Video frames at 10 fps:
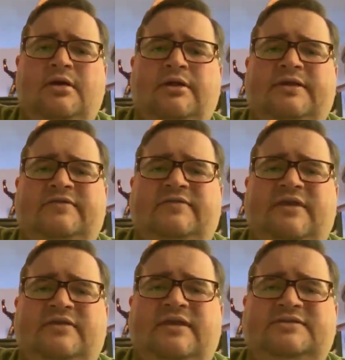Let's
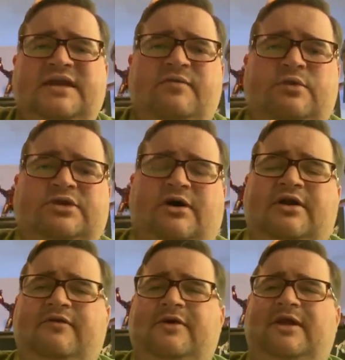see. Is David more talking
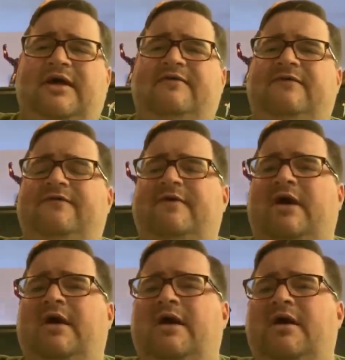in real life?
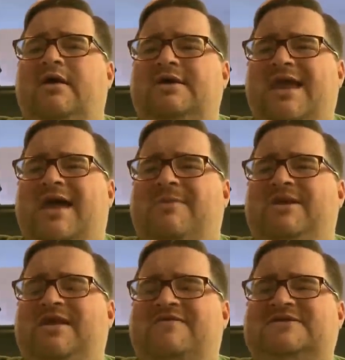Yeah, I
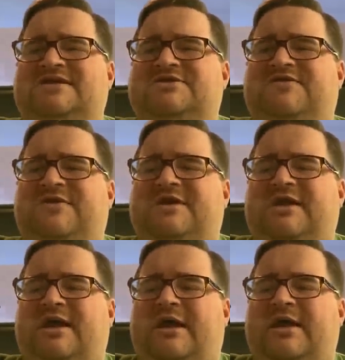mean, David's an introverted
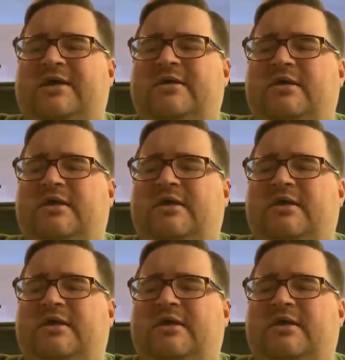guy.